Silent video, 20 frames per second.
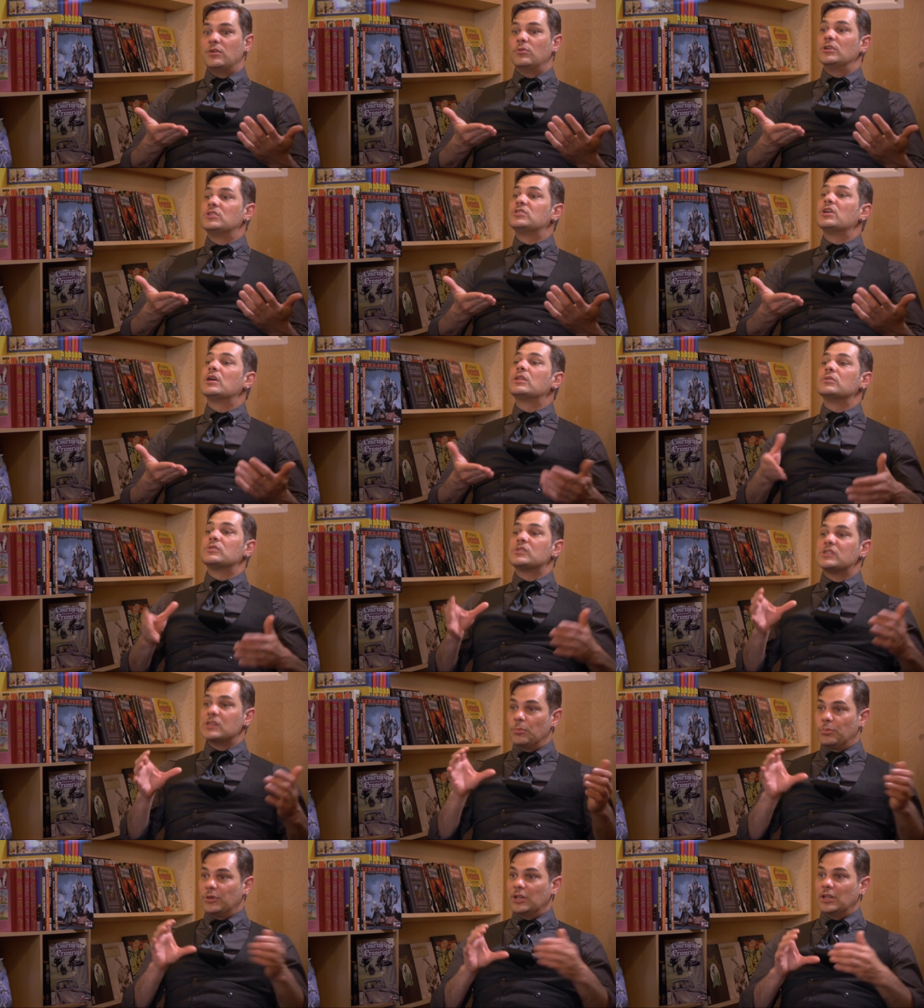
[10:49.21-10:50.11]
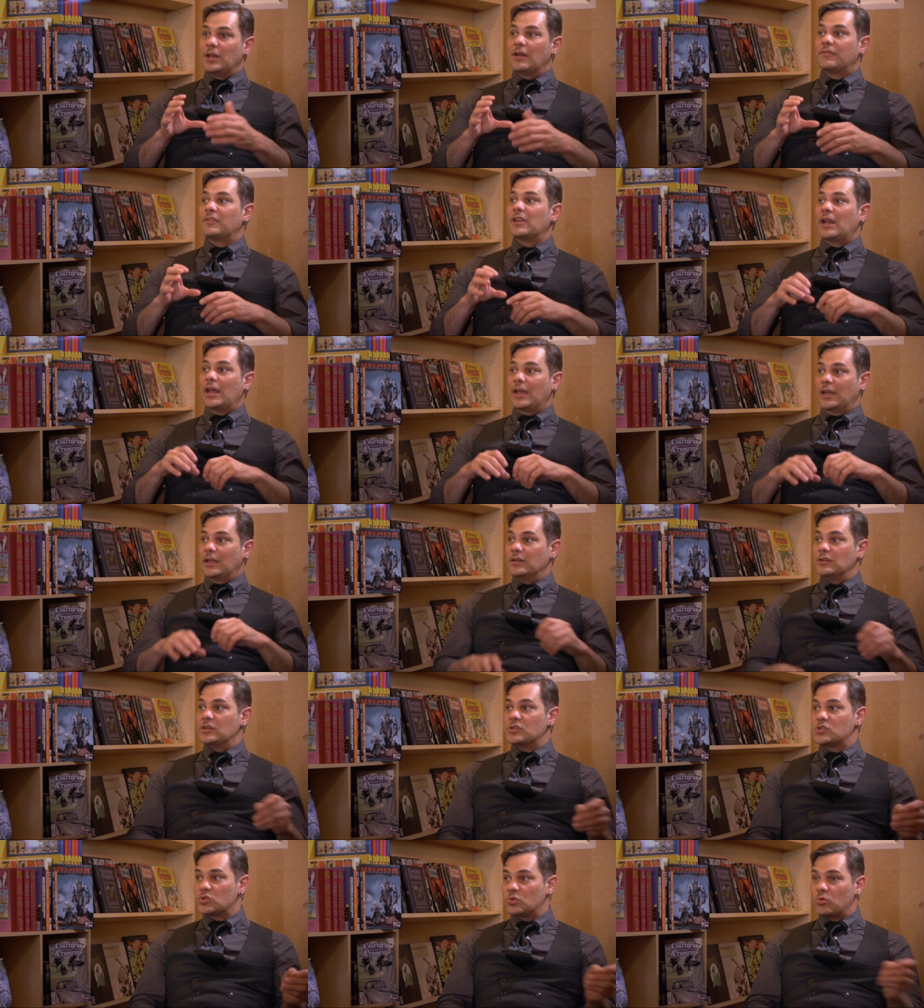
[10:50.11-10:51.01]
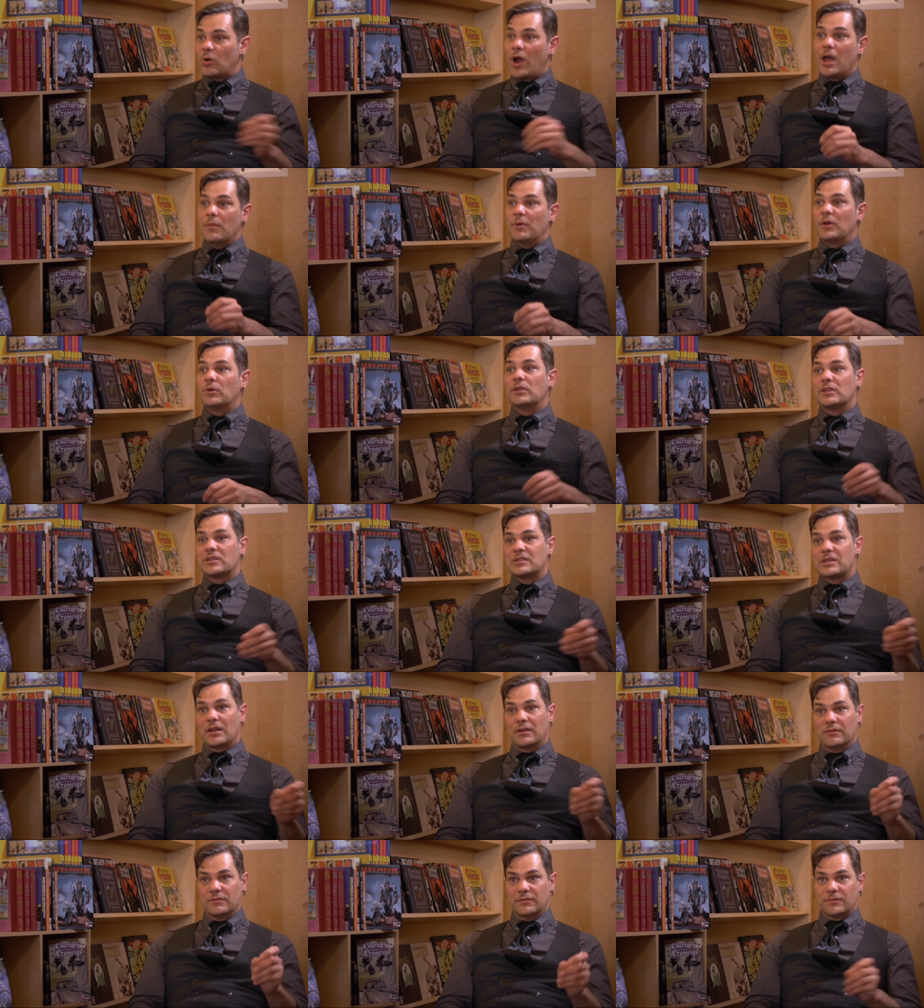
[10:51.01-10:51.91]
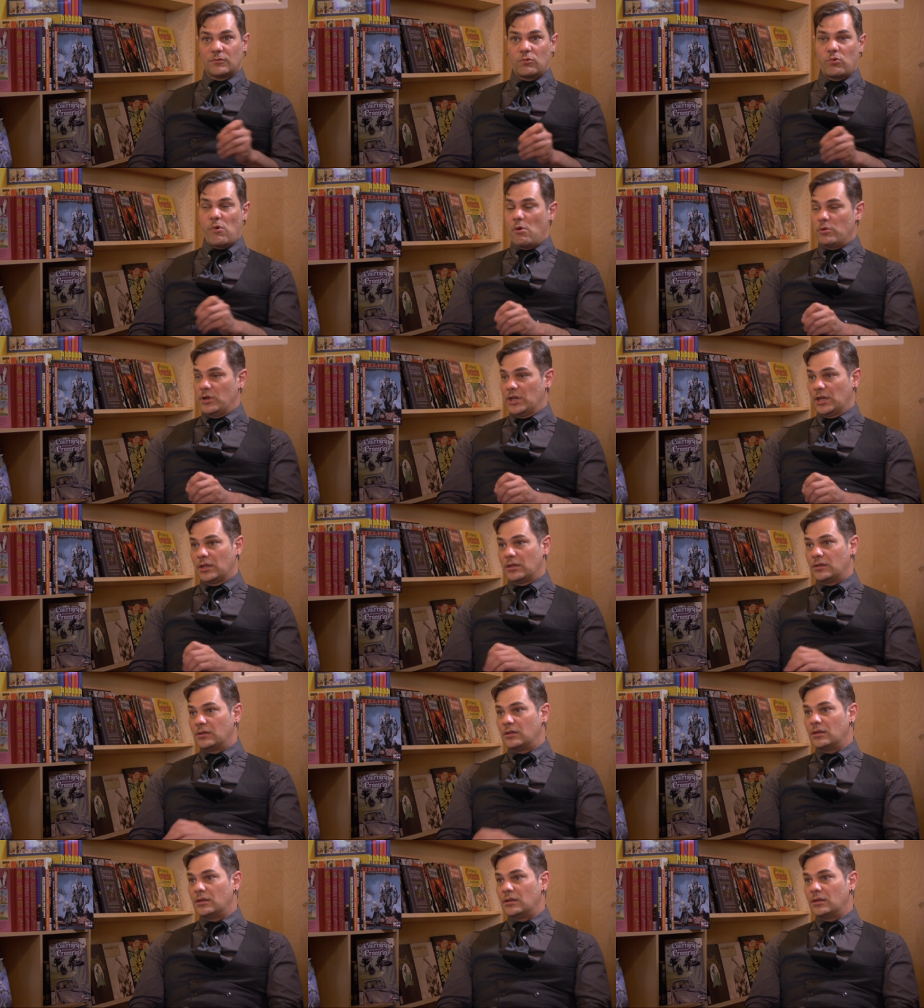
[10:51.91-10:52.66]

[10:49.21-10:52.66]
each other simple enough that I can describe it instead of quoting it.